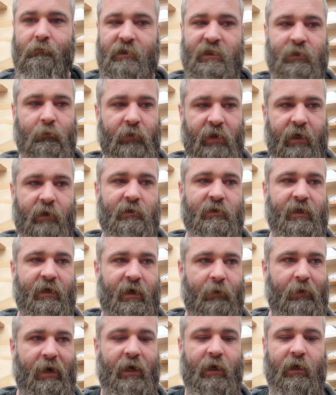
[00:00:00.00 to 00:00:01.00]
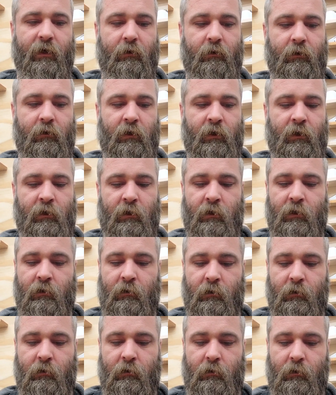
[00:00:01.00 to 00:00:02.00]
some things that I make,
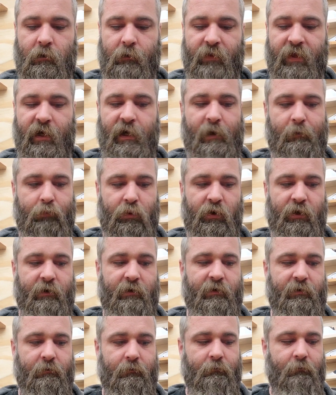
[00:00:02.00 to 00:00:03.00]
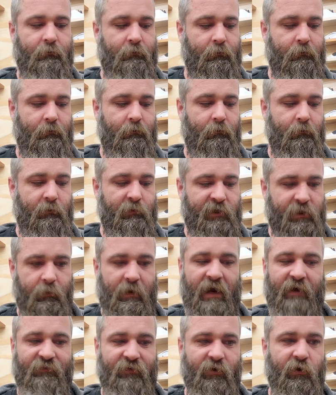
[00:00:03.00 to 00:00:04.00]
that I put some
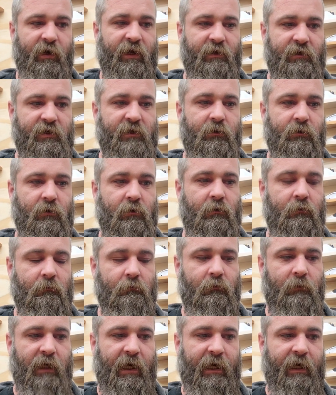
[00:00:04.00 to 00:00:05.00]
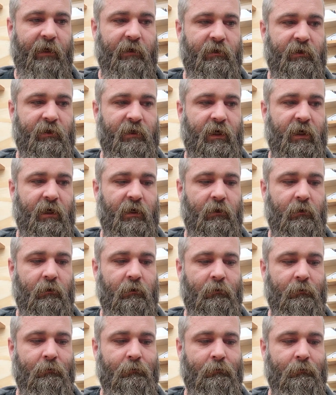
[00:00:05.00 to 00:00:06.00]
effort into, and
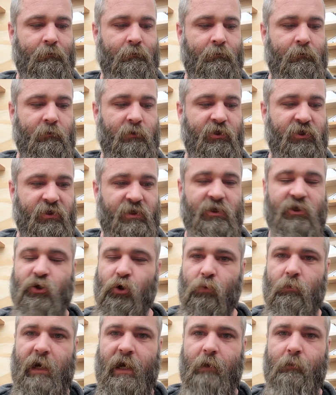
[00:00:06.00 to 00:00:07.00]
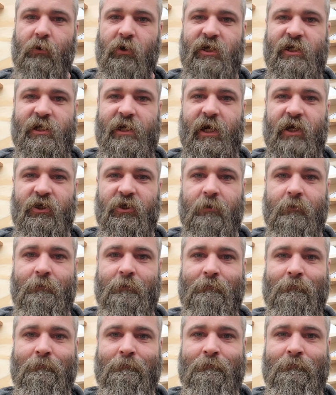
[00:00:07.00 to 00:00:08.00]
just to show my appreciation.
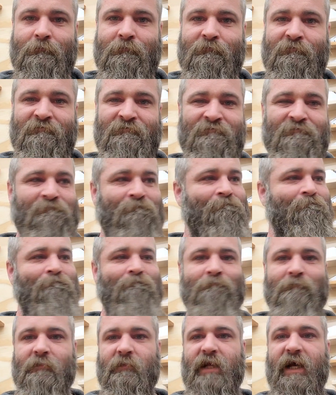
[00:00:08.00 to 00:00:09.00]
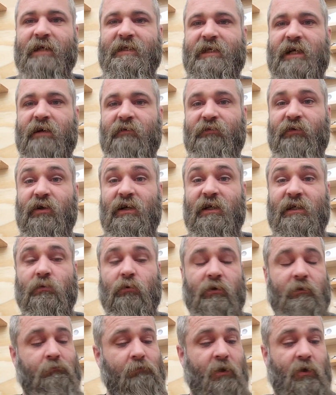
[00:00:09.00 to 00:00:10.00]
That's it for this
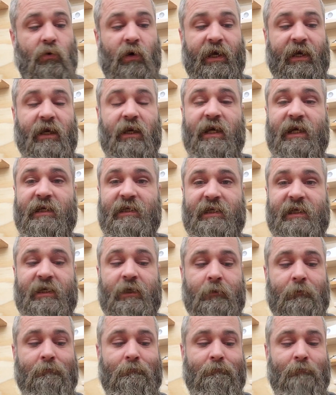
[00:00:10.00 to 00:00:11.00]
one. Quick and easy.